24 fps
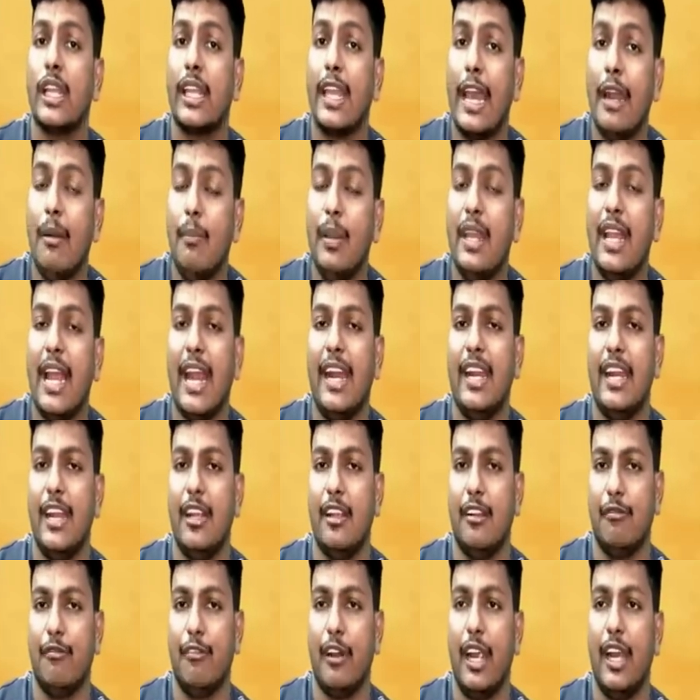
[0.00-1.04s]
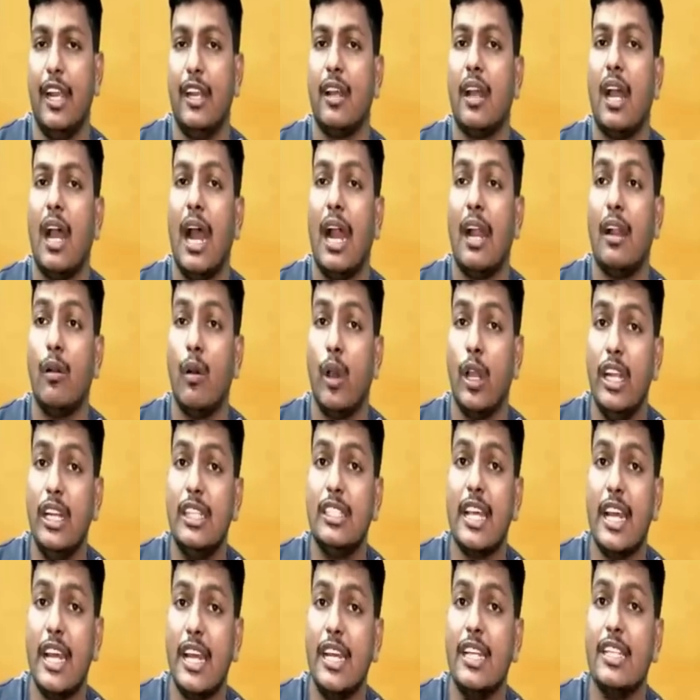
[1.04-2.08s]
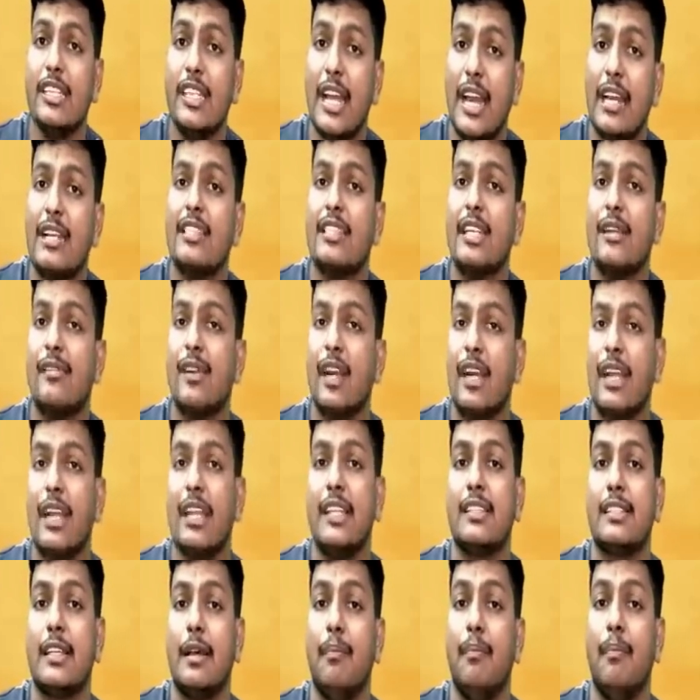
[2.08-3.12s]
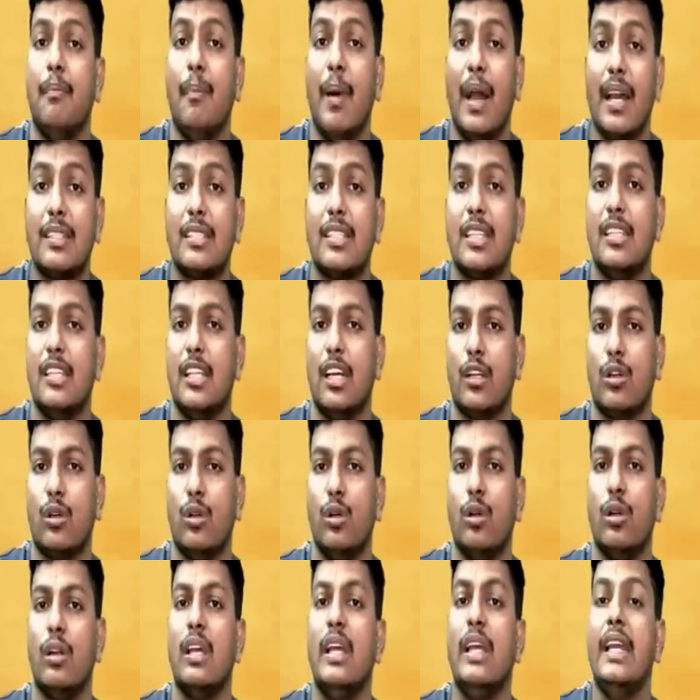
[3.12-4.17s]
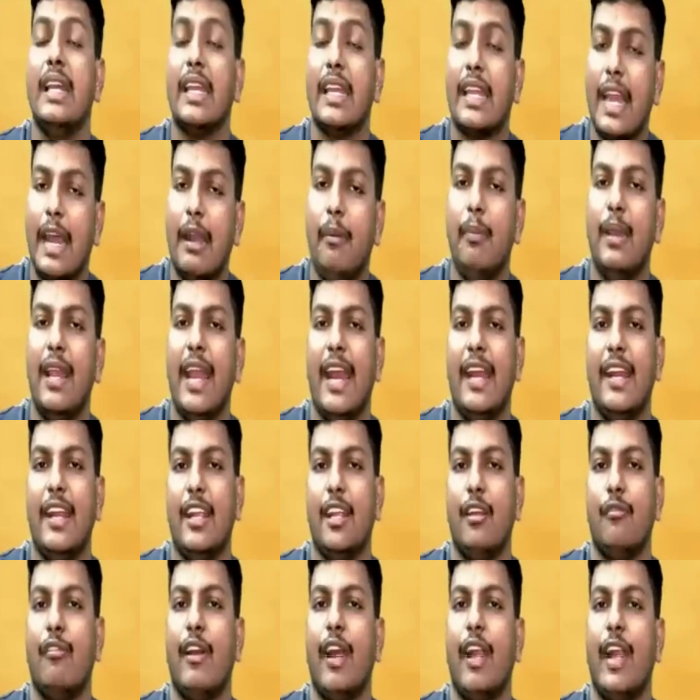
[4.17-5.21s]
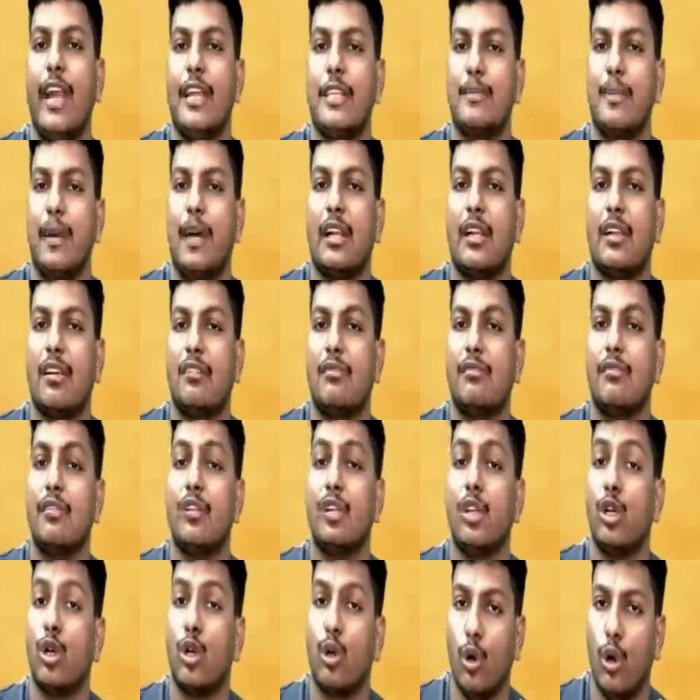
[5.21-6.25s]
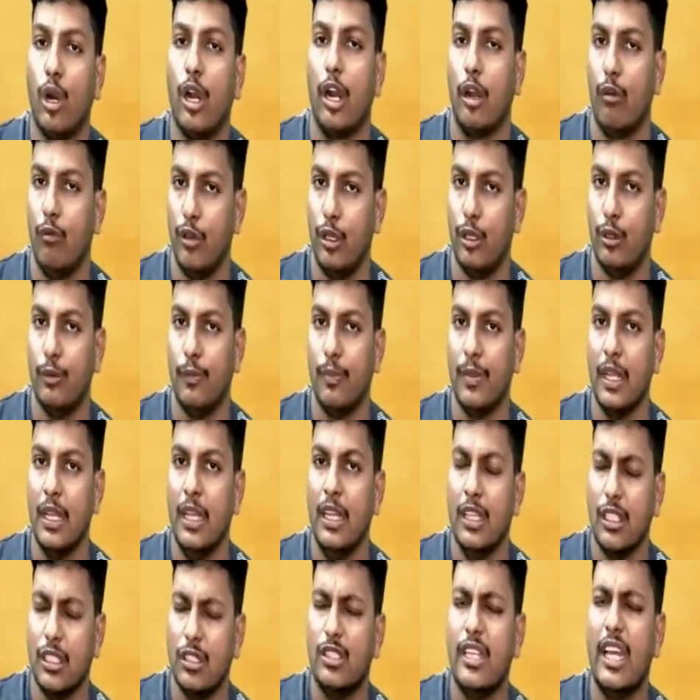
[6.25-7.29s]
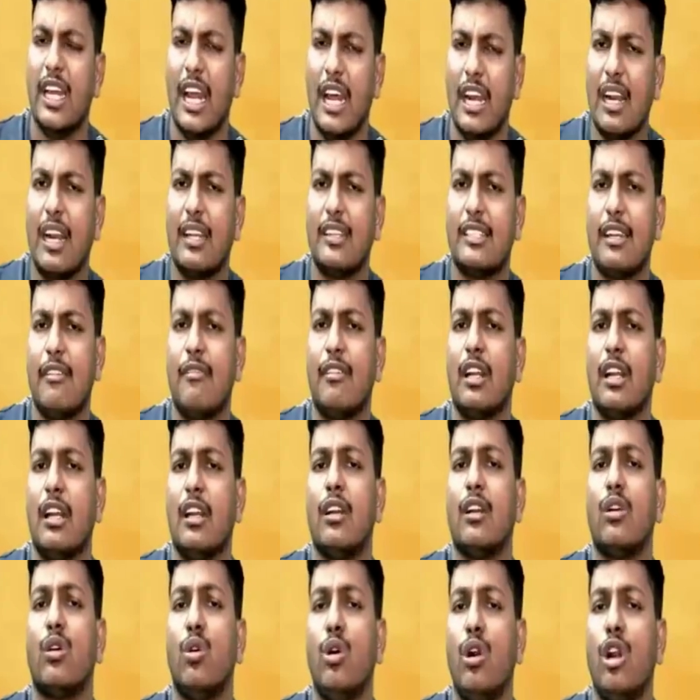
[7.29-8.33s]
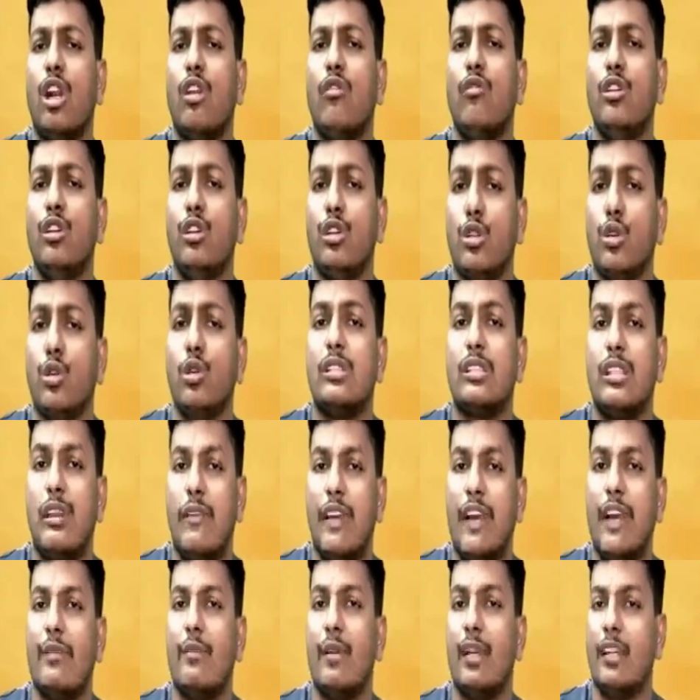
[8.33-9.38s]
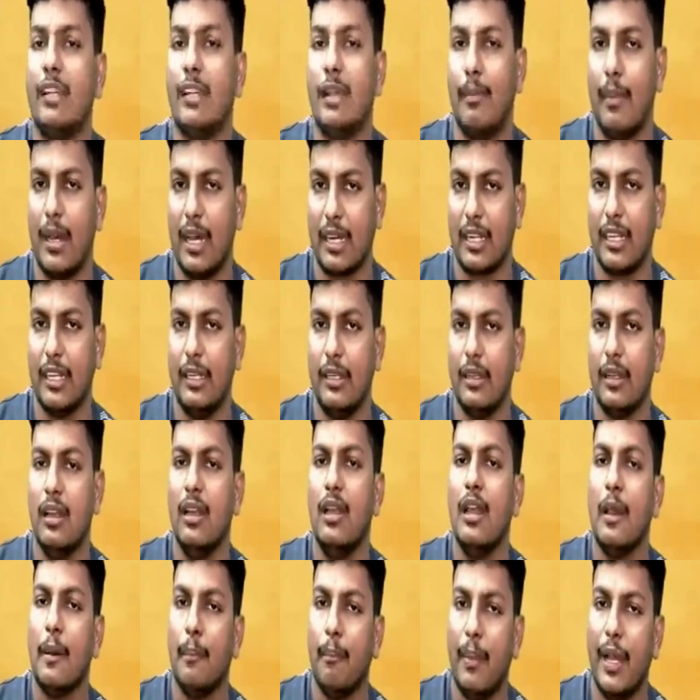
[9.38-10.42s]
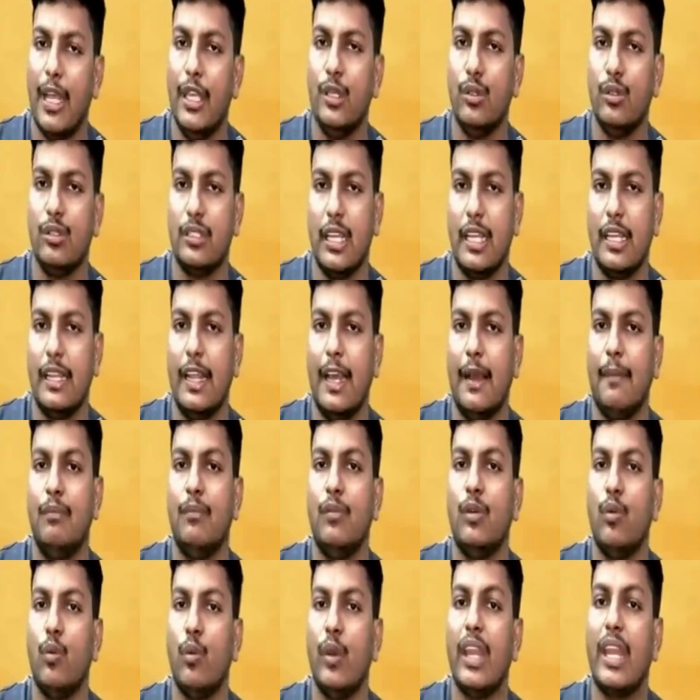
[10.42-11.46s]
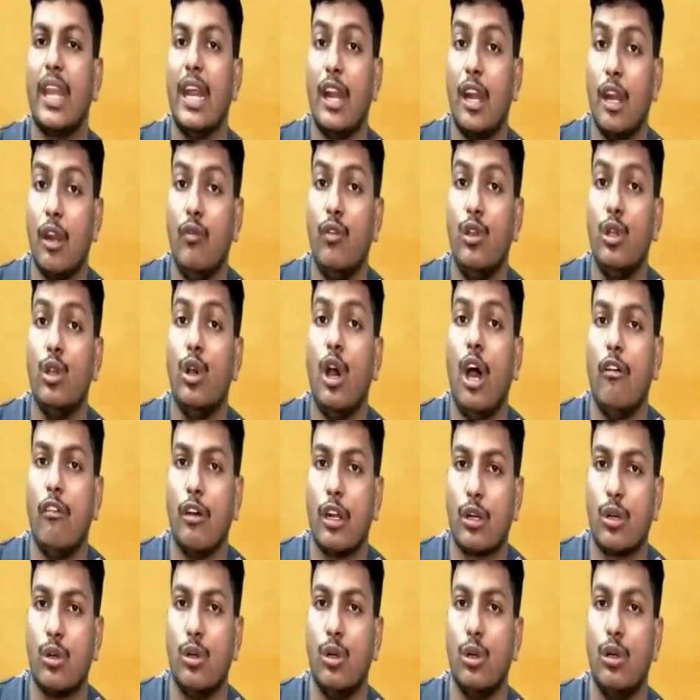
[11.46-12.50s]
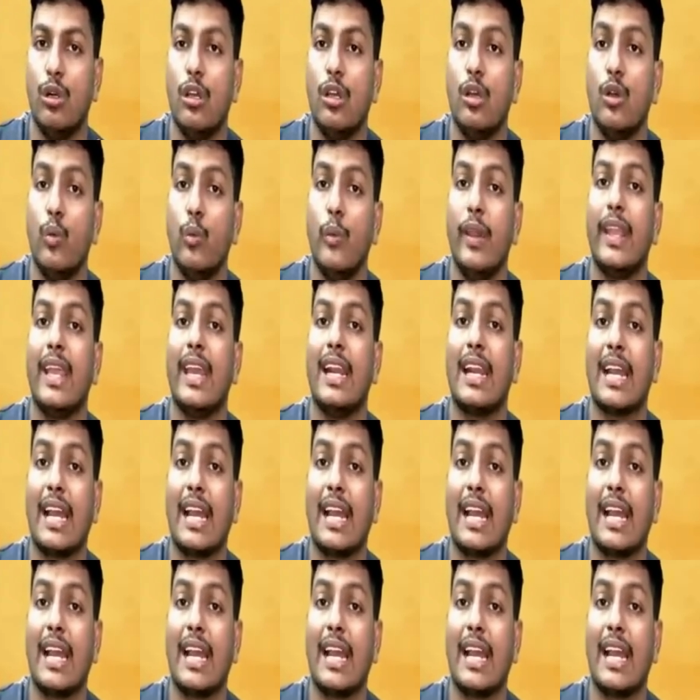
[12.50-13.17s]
can be identified, and is there any chance of getting some bugs in the code can be identified as part of code review. There are several code review tools available in the market. By using them, we can review our code, we can